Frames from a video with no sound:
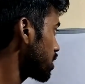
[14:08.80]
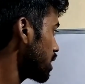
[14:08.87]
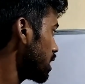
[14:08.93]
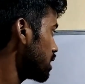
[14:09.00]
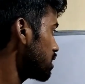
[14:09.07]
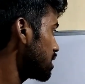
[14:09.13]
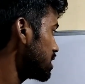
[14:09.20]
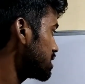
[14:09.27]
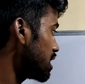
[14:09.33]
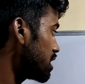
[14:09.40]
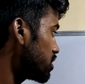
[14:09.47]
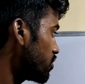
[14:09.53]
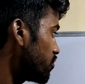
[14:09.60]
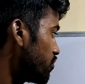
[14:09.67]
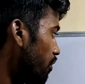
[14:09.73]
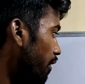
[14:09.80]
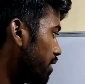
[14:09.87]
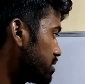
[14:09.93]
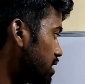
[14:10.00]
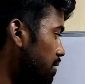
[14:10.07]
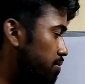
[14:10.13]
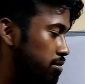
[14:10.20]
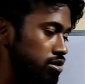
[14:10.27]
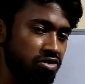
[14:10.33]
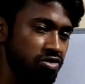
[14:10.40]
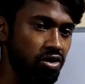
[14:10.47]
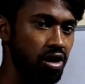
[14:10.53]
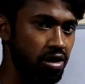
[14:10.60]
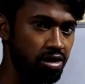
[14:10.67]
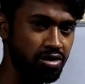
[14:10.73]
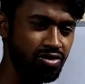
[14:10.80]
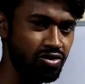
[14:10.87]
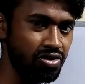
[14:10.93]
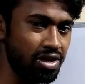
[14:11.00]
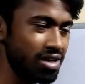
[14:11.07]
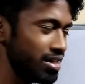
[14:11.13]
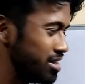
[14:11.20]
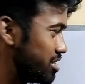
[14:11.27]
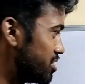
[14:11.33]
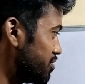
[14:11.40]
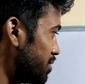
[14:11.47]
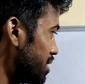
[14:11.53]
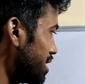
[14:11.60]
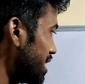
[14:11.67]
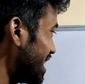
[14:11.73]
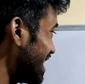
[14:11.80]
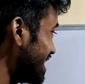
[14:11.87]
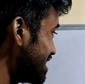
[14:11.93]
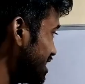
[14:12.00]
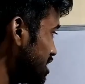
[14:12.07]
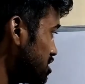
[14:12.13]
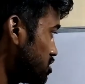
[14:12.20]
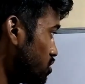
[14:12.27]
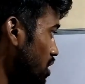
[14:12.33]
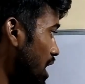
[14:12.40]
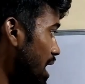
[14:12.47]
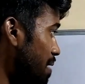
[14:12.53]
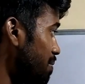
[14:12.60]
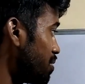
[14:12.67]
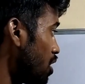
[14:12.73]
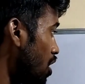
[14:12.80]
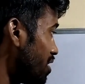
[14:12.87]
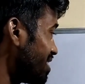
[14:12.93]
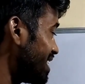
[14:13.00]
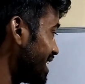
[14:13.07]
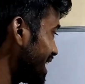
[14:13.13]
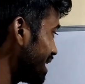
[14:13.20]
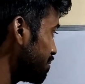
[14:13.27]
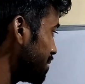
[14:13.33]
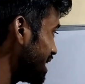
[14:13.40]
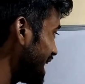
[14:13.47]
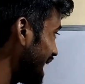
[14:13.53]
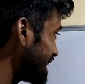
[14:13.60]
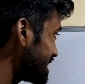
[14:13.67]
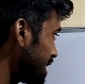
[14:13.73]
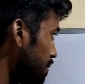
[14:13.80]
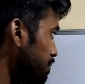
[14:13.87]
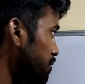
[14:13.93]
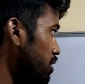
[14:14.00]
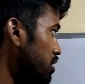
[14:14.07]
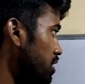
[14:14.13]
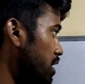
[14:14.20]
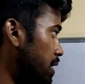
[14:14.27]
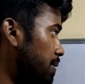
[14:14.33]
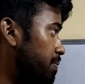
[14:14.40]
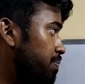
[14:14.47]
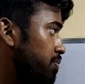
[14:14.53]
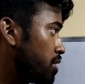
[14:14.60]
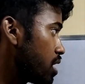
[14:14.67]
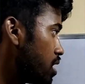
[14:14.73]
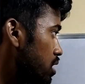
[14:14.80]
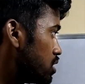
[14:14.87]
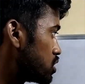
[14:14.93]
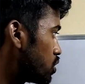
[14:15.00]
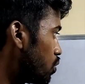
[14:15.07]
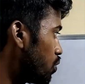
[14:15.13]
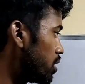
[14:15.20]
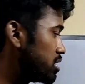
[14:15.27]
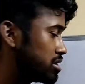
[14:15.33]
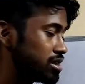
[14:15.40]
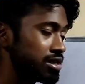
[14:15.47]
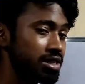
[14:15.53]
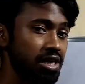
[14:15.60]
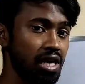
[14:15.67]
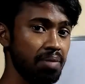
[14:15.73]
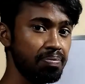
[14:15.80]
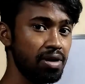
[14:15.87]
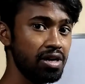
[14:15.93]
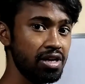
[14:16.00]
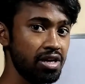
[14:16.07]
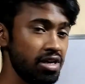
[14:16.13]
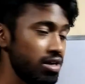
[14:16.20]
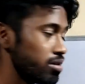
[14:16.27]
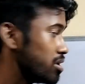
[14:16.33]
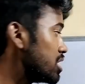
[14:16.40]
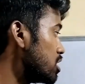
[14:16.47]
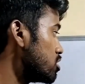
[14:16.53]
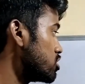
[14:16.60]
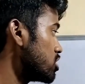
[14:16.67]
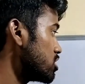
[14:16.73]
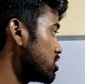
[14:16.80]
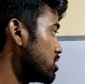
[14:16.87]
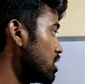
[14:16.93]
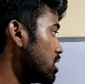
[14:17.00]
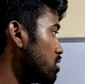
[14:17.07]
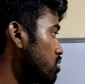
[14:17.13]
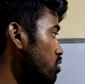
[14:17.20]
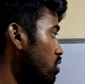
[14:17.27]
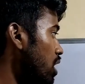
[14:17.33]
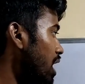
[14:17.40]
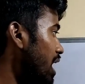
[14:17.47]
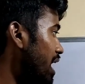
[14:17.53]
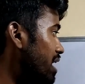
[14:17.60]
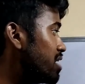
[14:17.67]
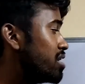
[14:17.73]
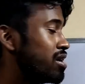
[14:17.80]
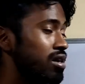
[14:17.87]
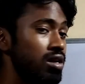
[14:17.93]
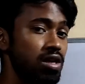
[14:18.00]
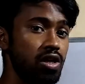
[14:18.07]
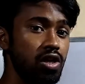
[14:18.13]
Okay, these are the few examples. You understood, right? It is very easy, so I'm not taking many example here. So what is the tricky part here? You just need to add